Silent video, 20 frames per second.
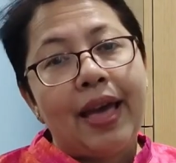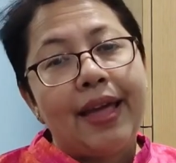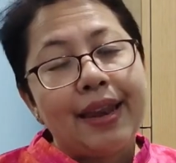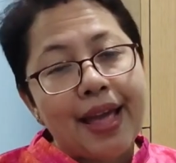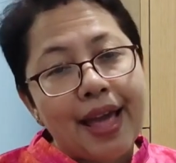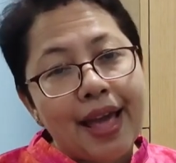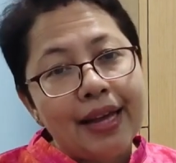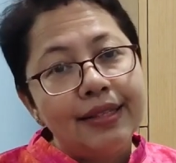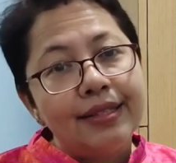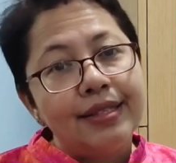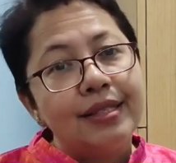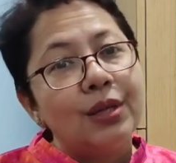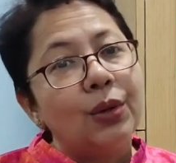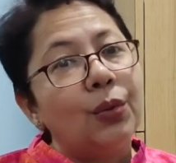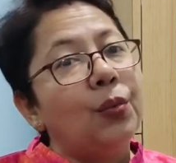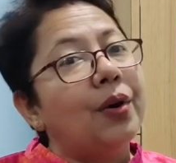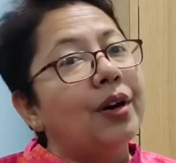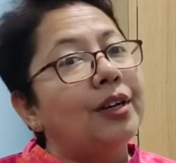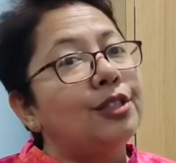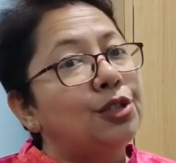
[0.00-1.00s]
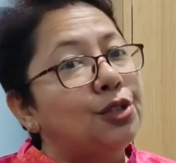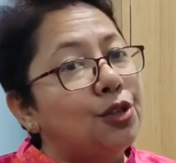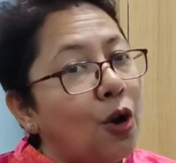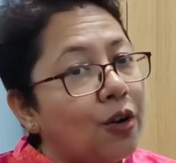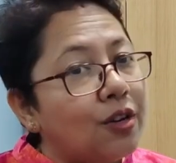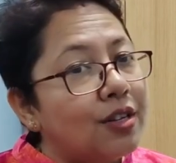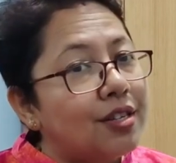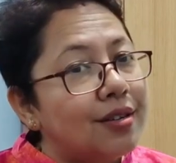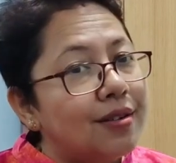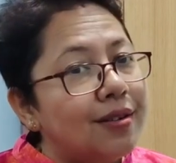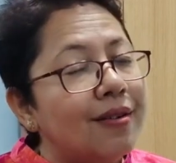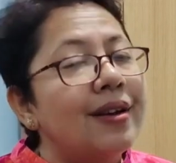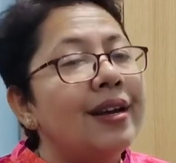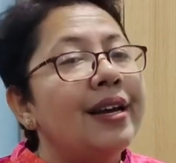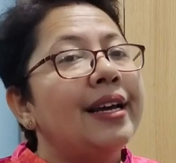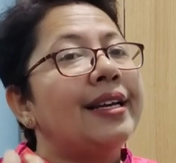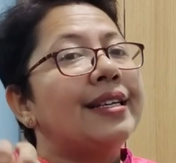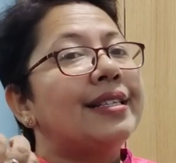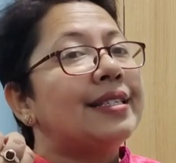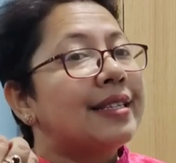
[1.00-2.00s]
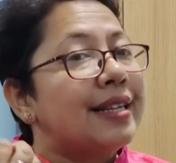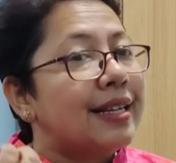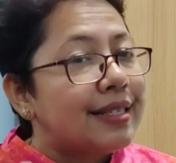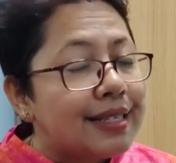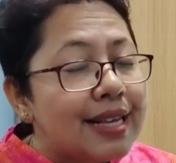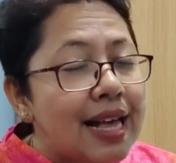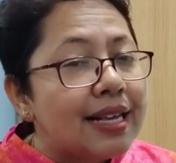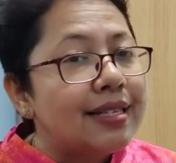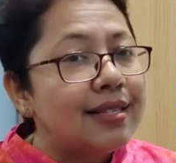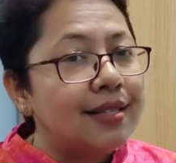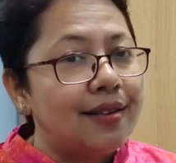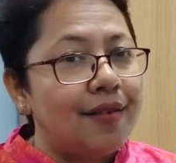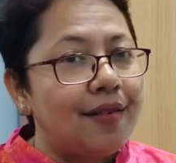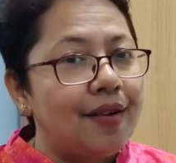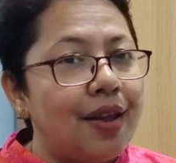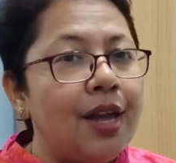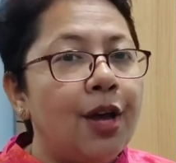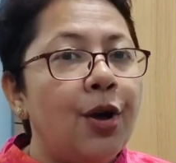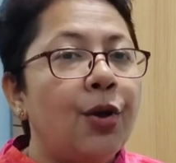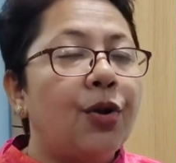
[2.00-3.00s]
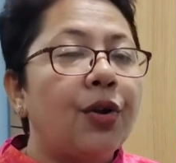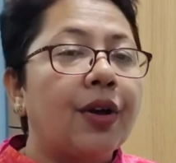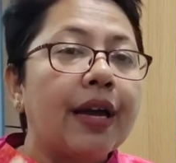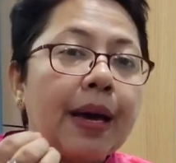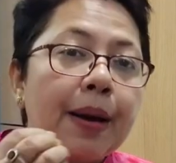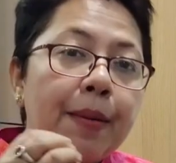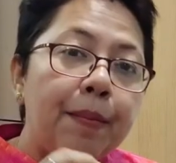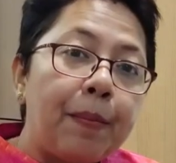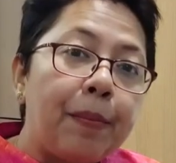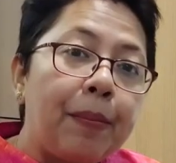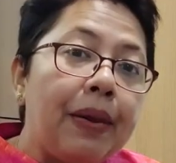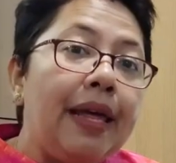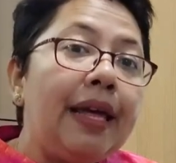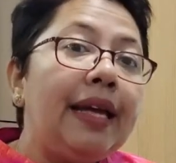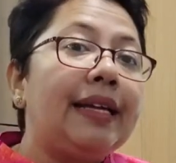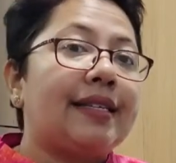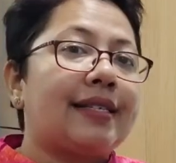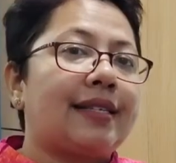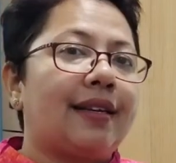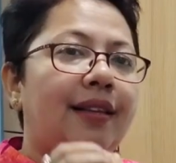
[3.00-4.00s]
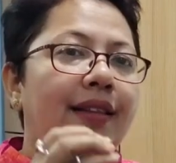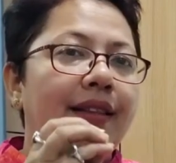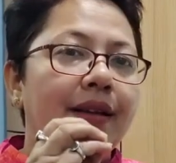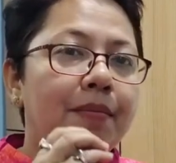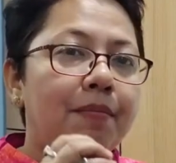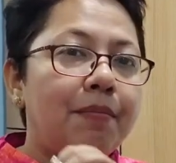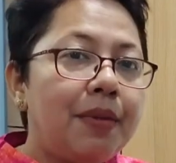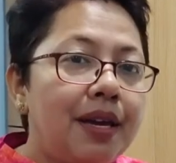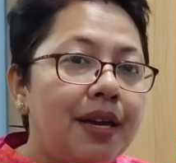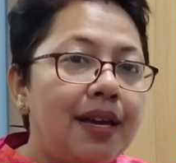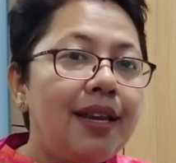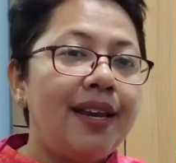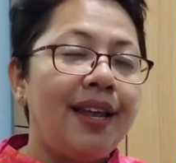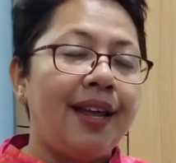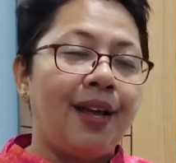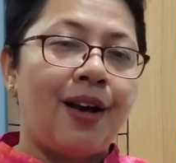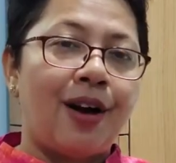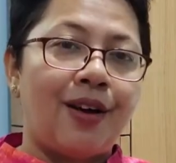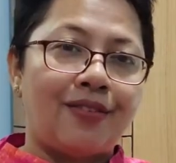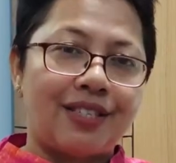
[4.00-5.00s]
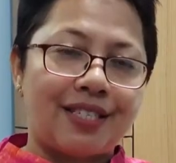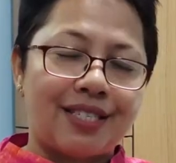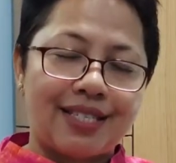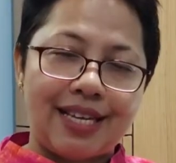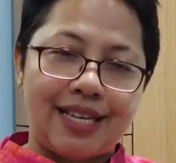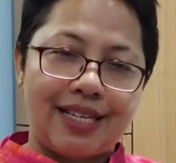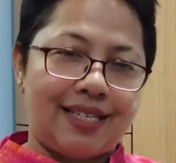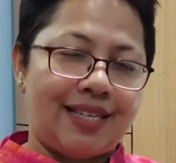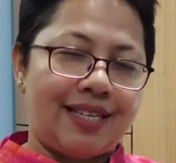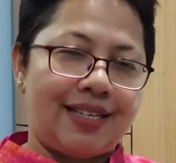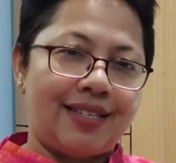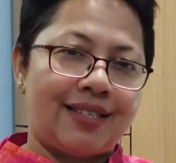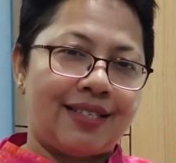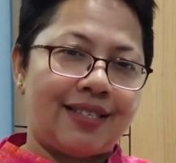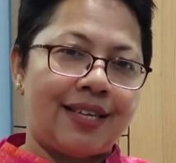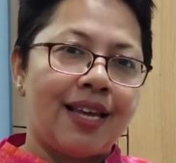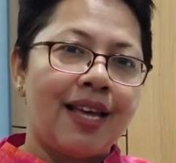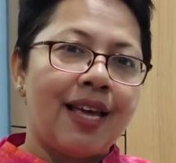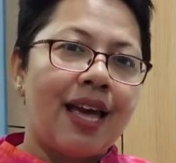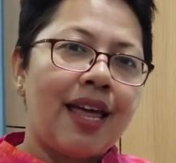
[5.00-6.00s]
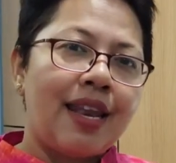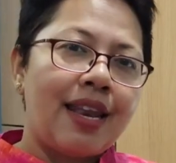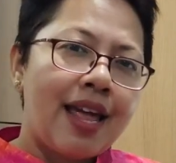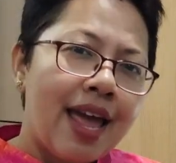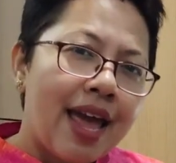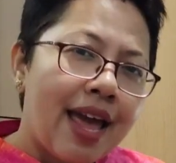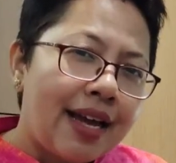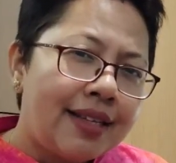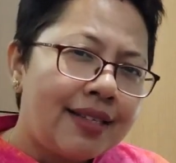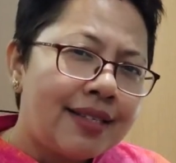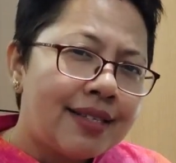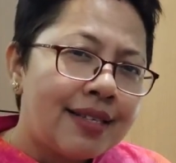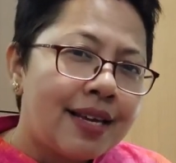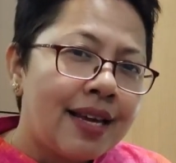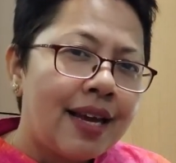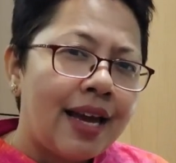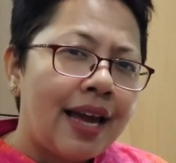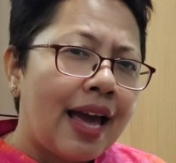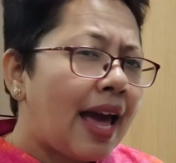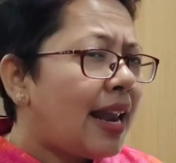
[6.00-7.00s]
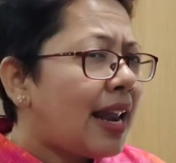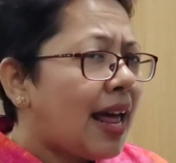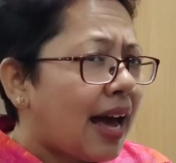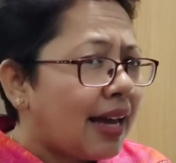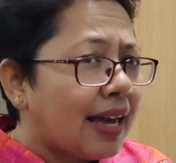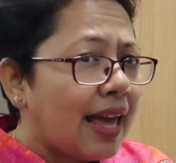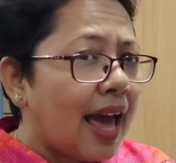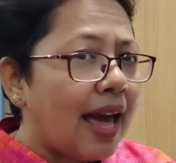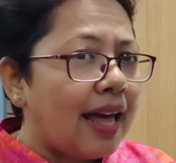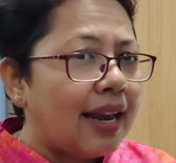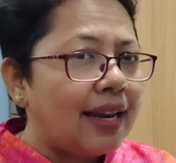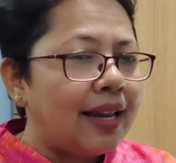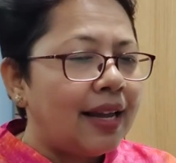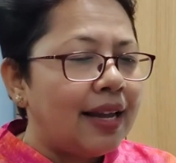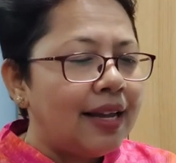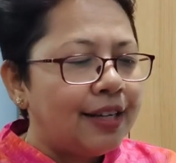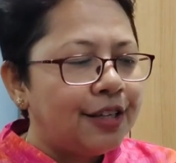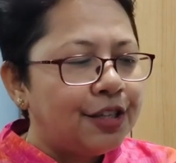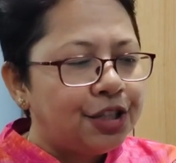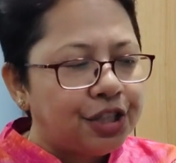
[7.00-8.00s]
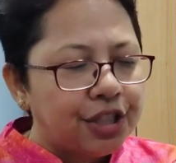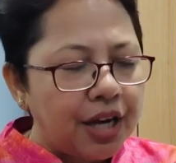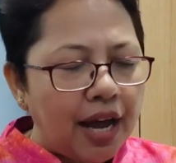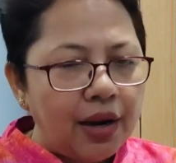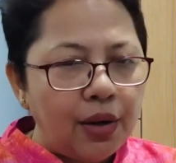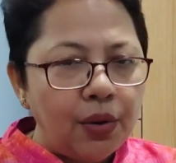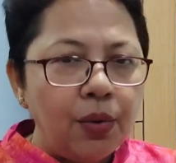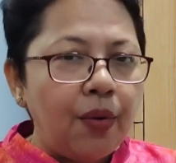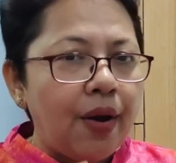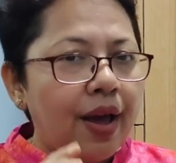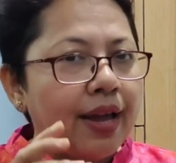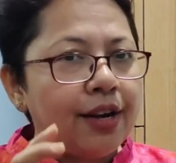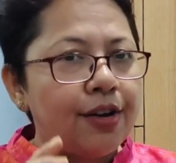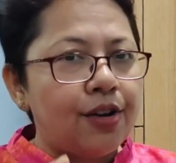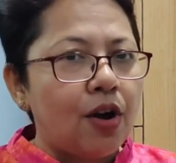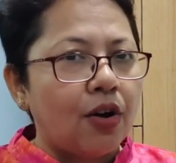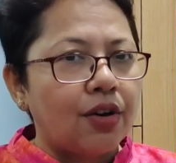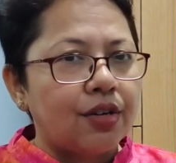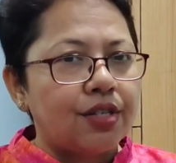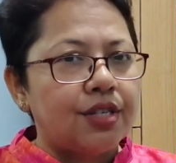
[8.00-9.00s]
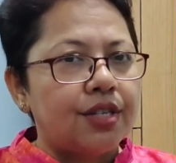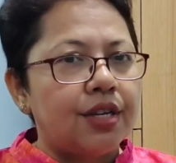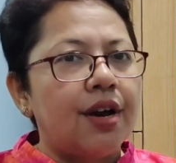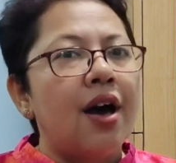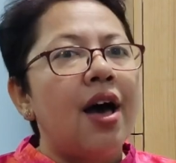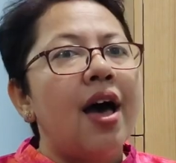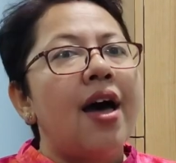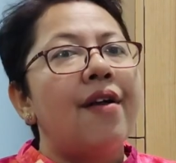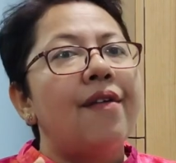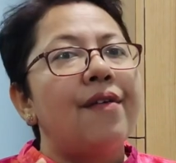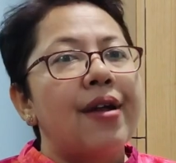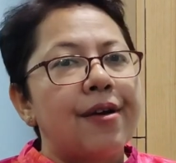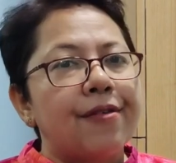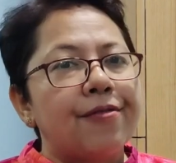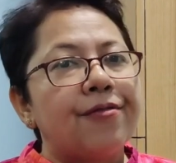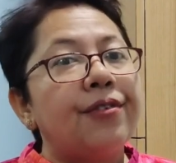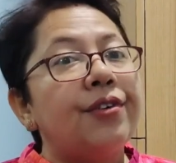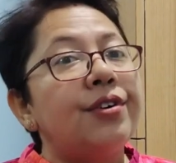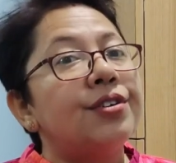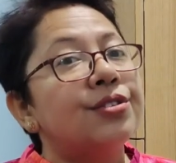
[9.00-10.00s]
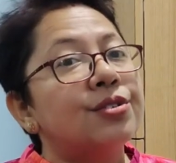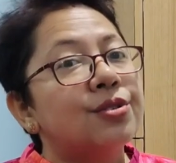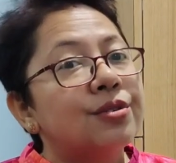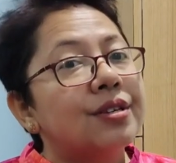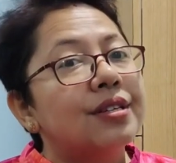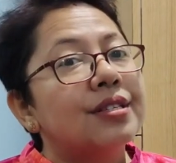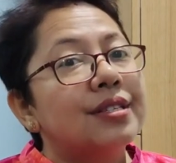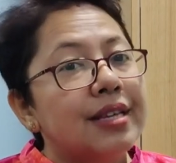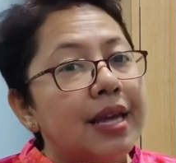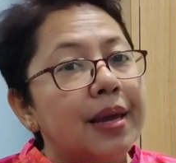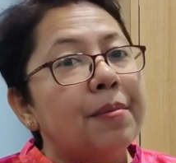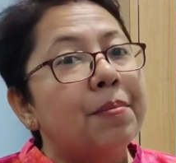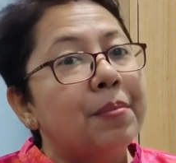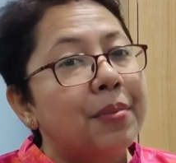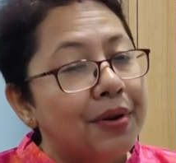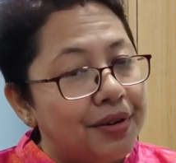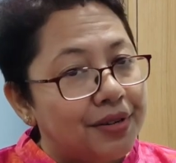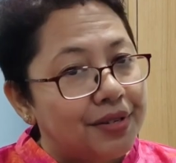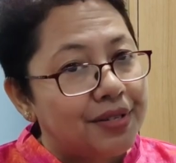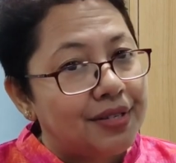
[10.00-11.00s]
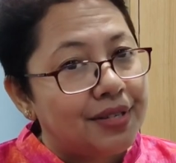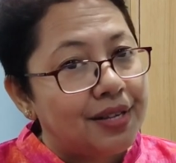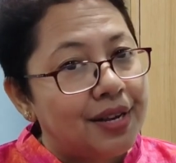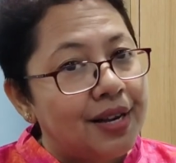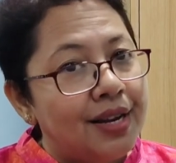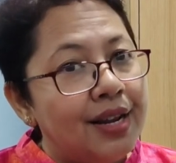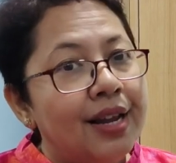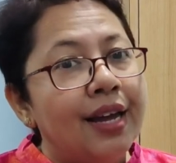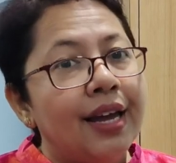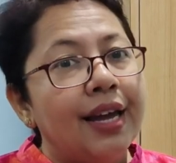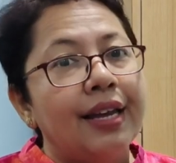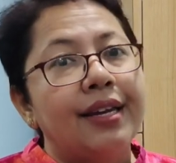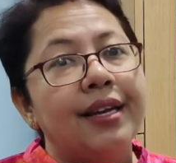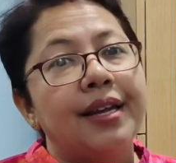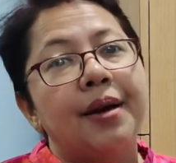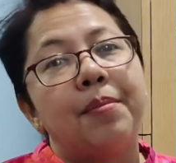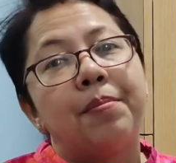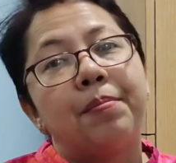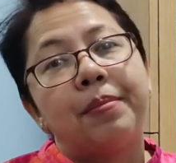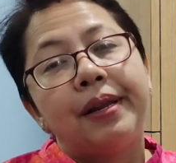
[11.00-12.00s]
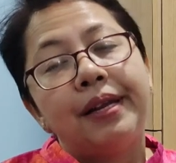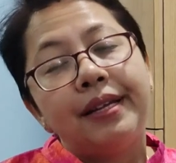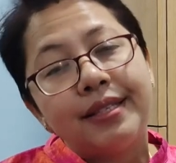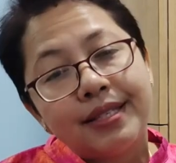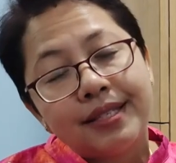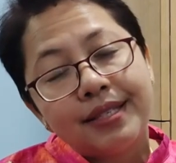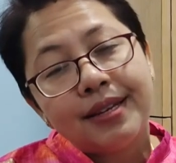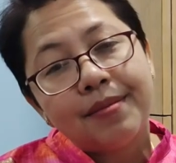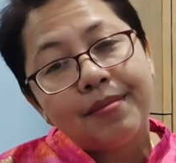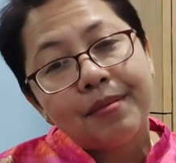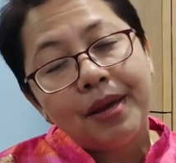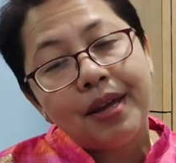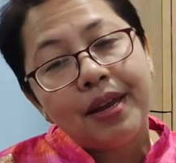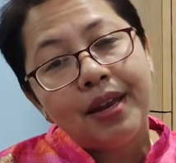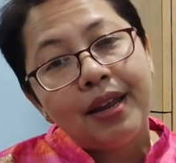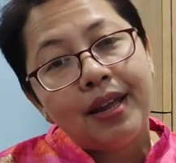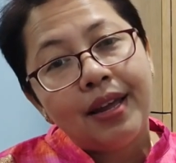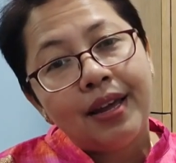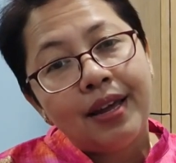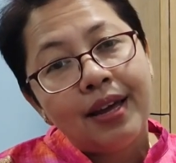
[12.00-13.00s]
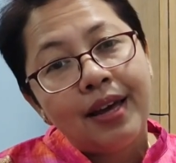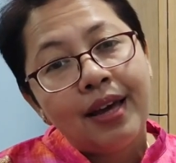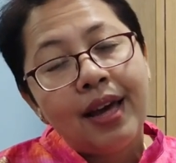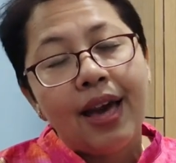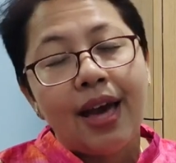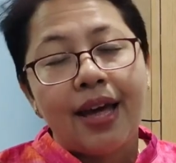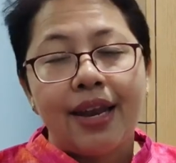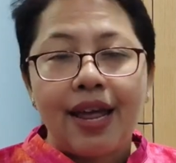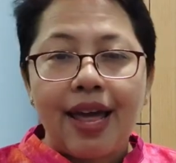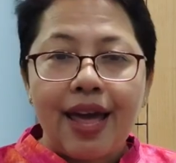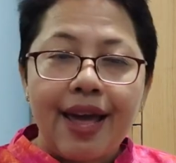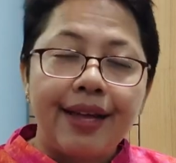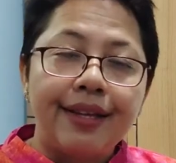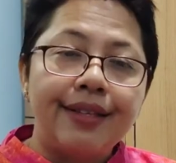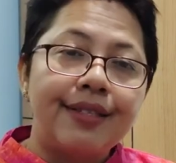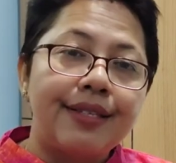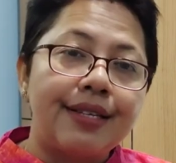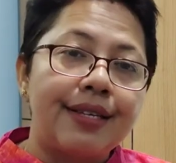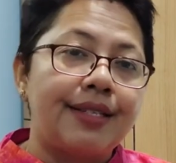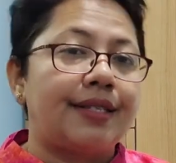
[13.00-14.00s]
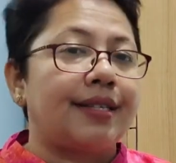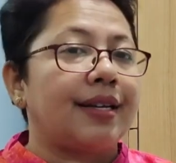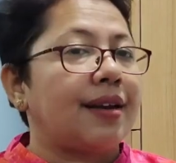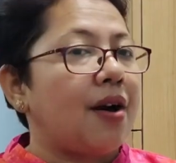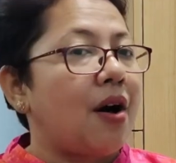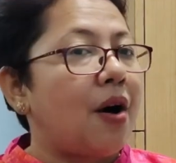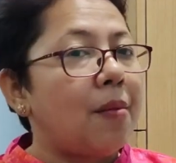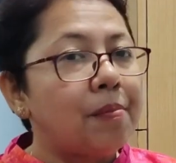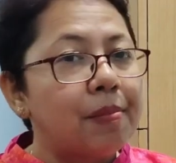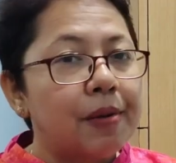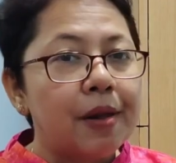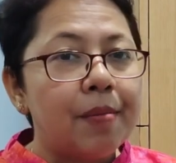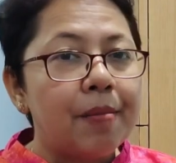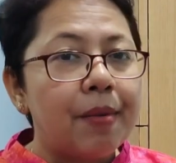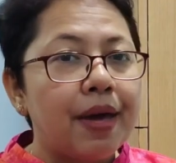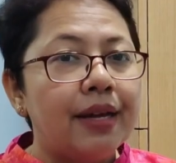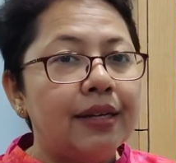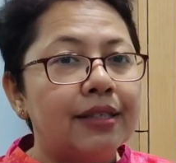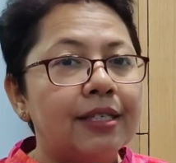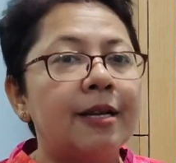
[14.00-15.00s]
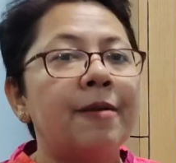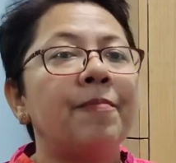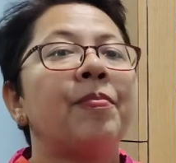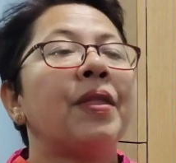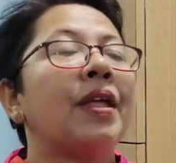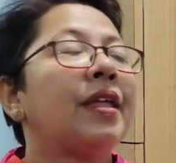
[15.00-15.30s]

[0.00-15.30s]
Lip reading: And hence the word doctor is necessary to complete the meaning of the sentence. And hence, and again, Shalu and doctor refers to the same person. It completes the meaning, and hence it's a complement.